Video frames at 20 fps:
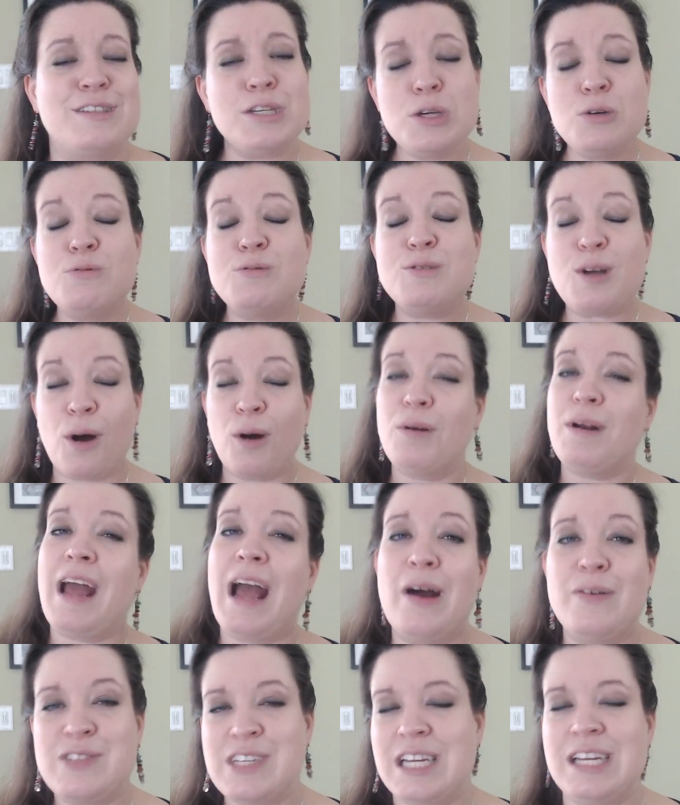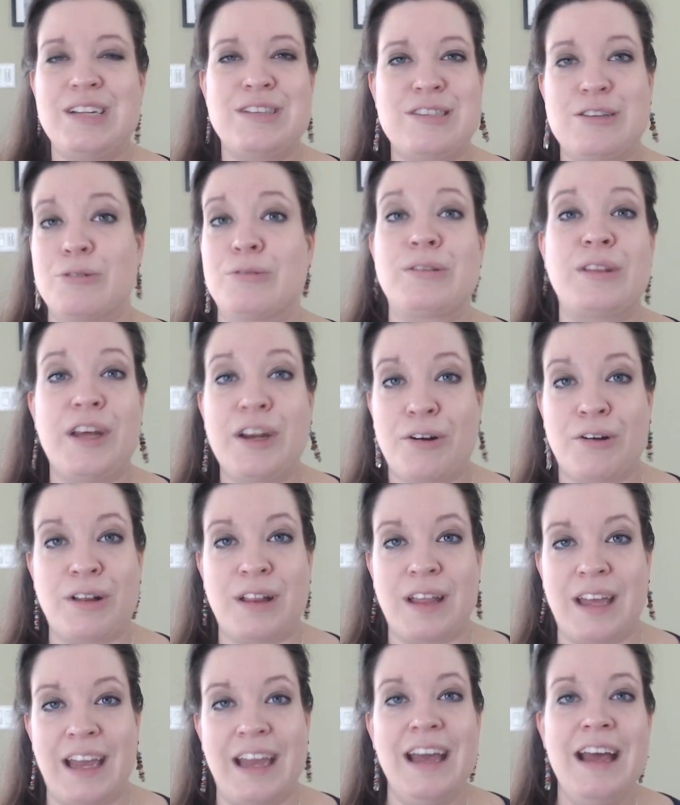So you don't have to answer
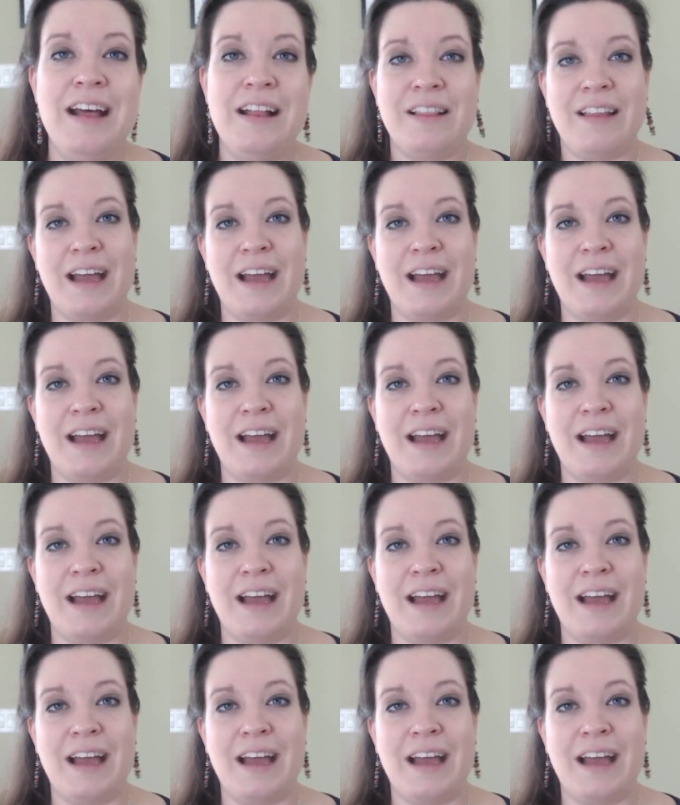literally.